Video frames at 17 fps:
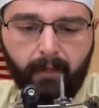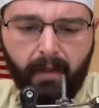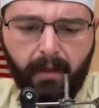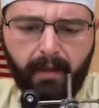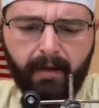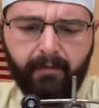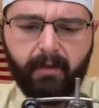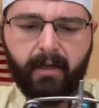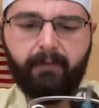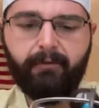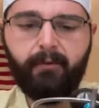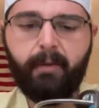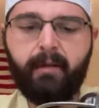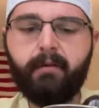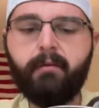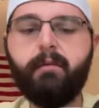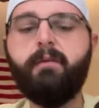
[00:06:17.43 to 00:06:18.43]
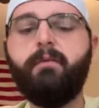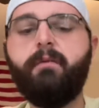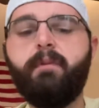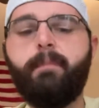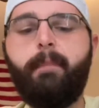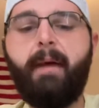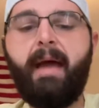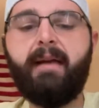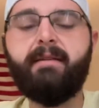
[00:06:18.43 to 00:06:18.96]
If you're not familiar with
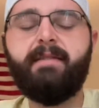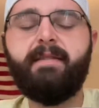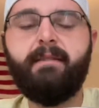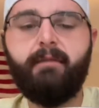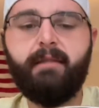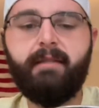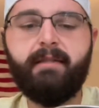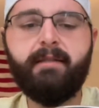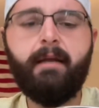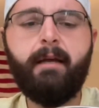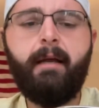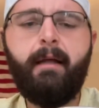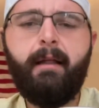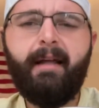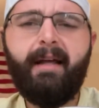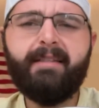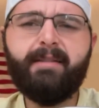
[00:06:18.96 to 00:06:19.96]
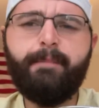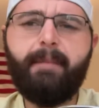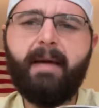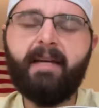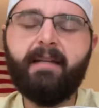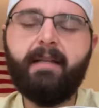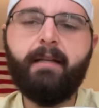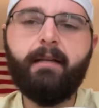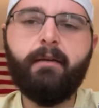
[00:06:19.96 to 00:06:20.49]
what mag seal is, it's a
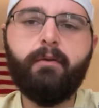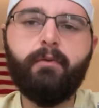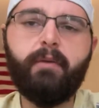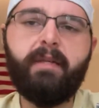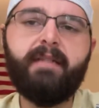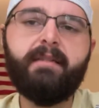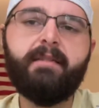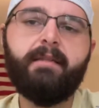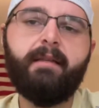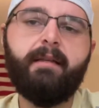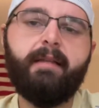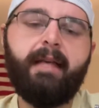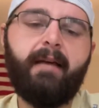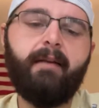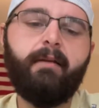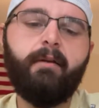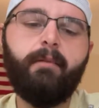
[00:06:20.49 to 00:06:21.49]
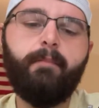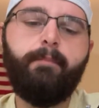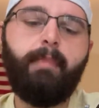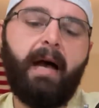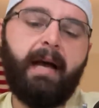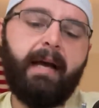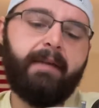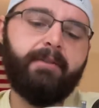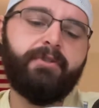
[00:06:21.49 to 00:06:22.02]
magnetic grease that
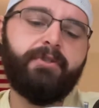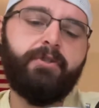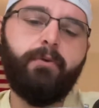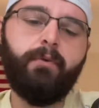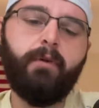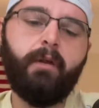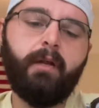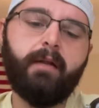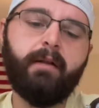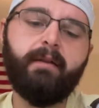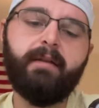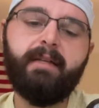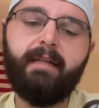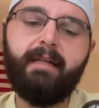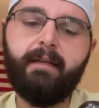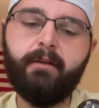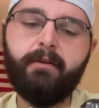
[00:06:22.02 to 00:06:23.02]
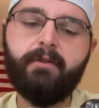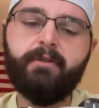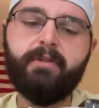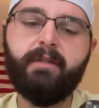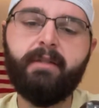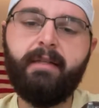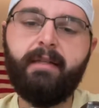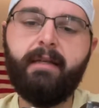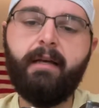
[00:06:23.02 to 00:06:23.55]
binds to a lot of the gears
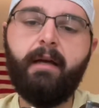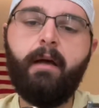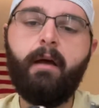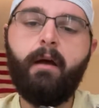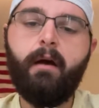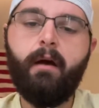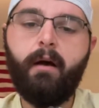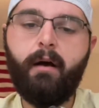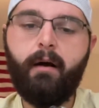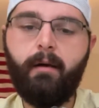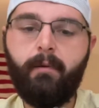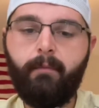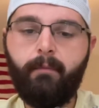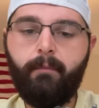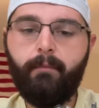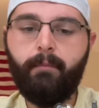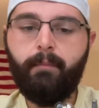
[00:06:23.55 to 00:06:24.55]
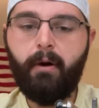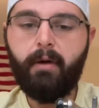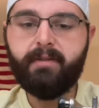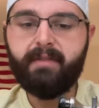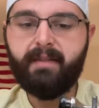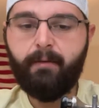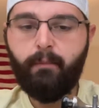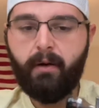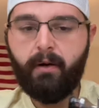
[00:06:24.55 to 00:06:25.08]
and the
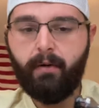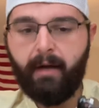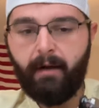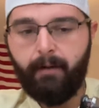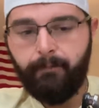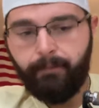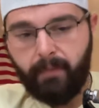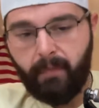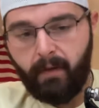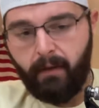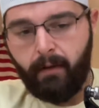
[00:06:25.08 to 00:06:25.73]
parts that wear out.